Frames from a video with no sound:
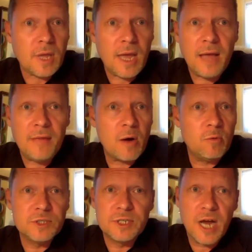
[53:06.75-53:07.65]
And that
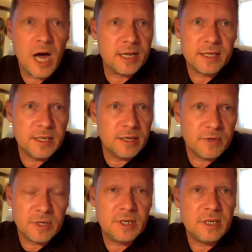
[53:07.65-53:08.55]
was not a
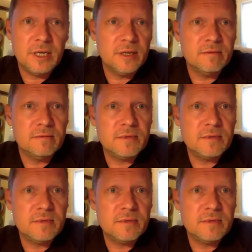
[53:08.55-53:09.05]
given in